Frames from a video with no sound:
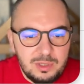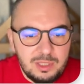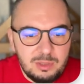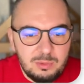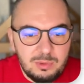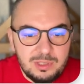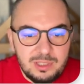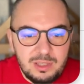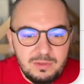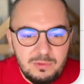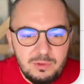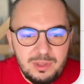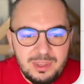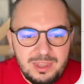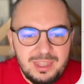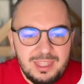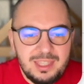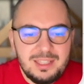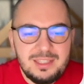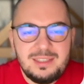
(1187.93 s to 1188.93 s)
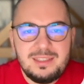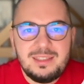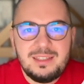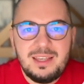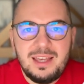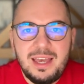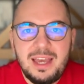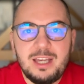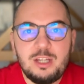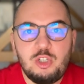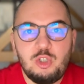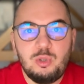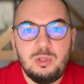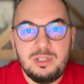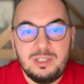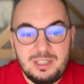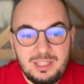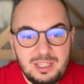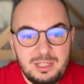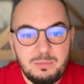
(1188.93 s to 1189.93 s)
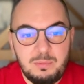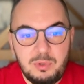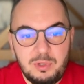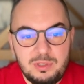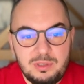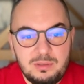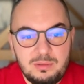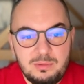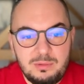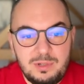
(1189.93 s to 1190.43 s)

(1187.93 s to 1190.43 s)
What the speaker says: it will give you this actual input,